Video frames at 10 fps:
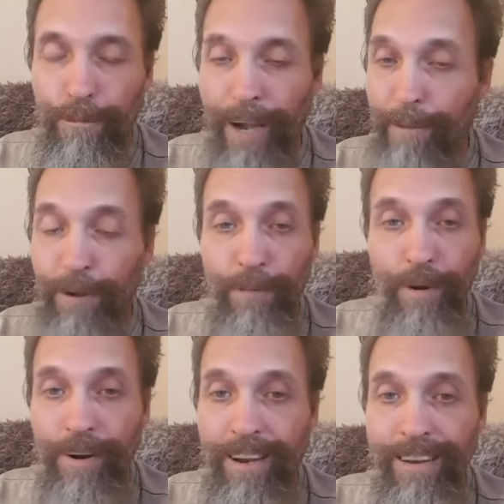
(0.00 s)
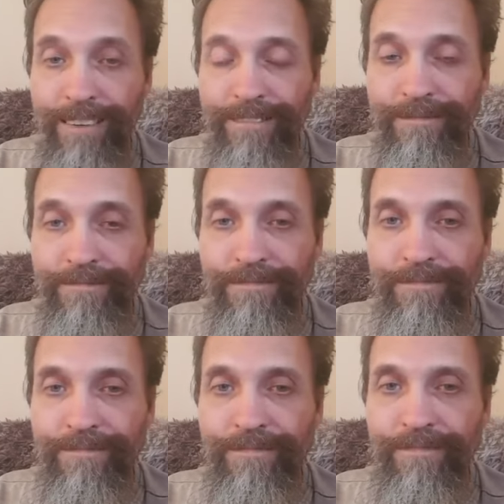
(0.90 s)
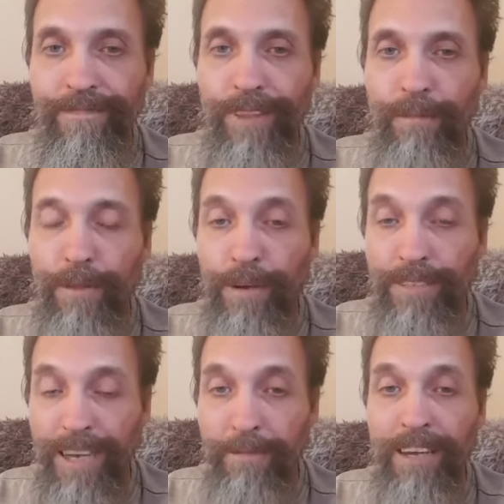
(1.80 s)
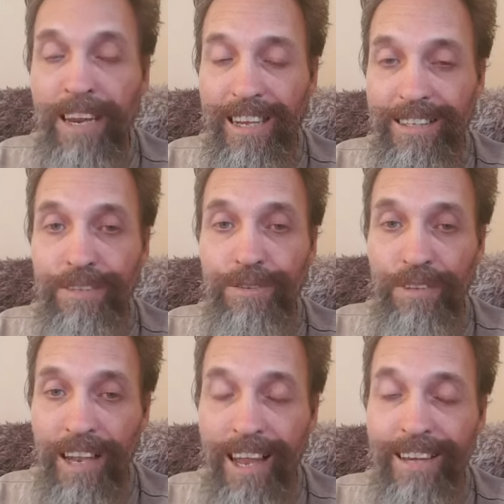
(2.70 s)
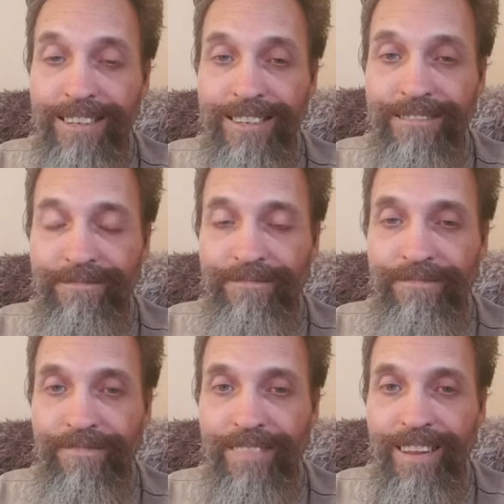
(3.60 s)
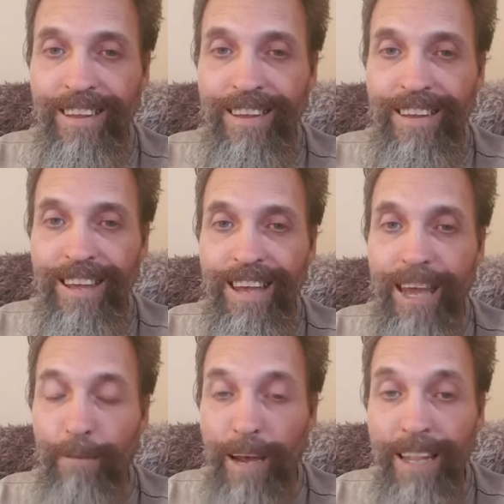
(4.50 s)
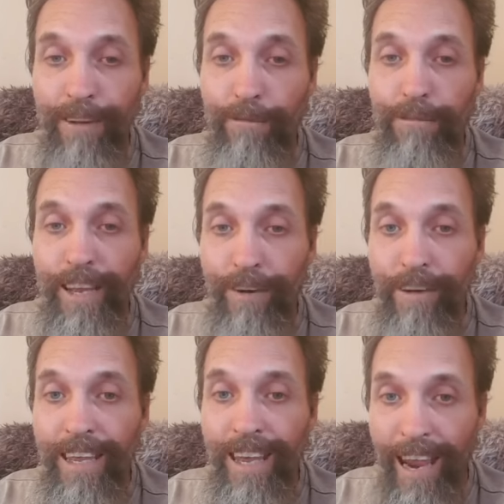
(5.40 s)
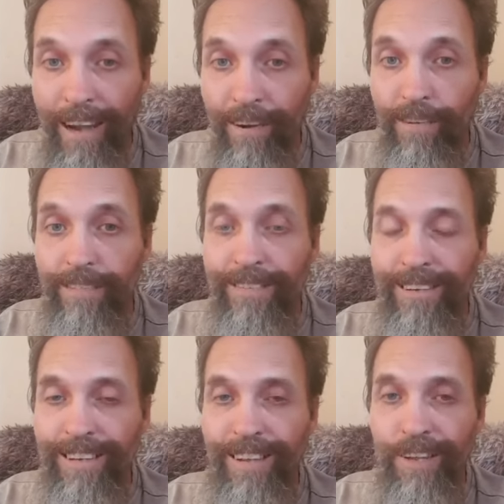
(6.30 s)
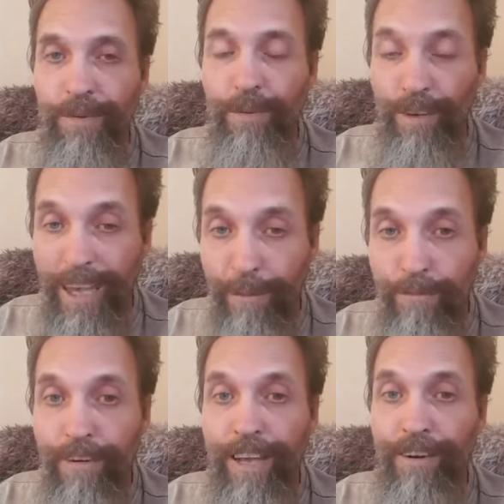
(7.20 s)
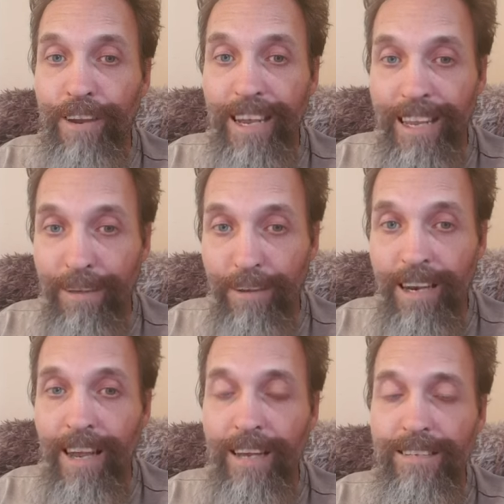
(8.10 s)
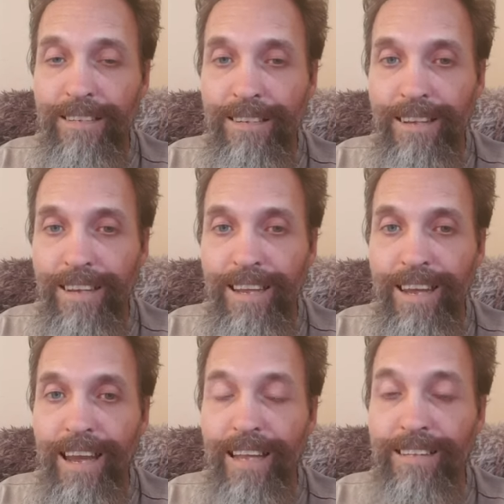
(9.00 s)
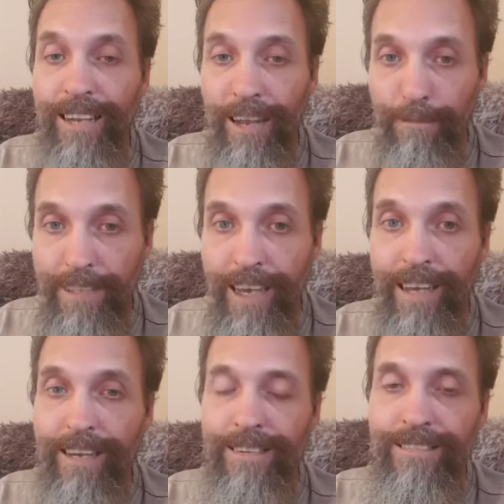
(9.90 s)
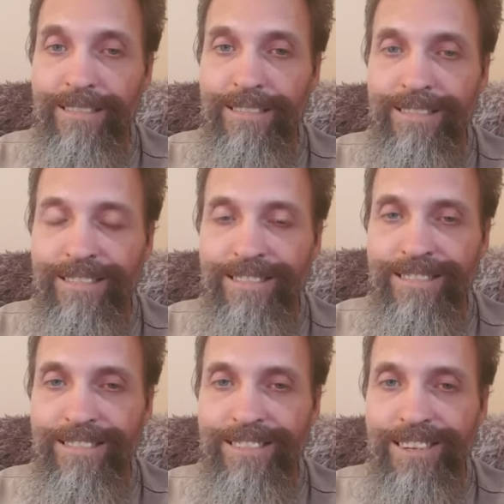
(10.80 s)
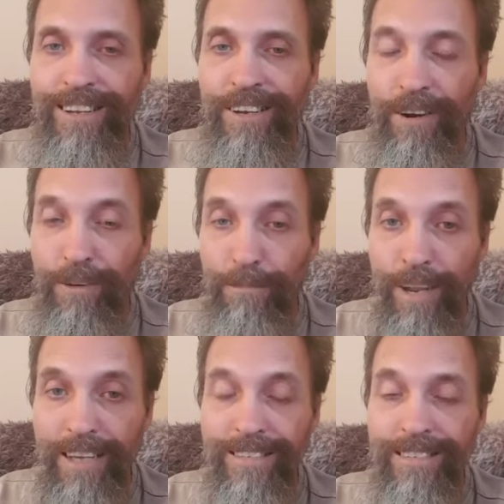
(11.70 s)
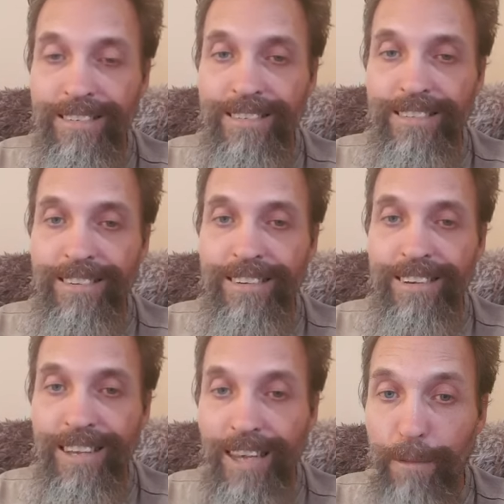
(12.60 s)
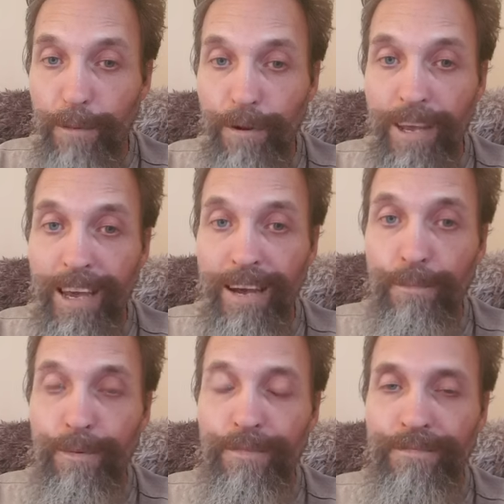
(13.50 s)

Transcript: But I'm not worried because I'm connected to the light. And my little flickering candle will keep flickering and giving light until I'm taken. God bless. Keep looking up.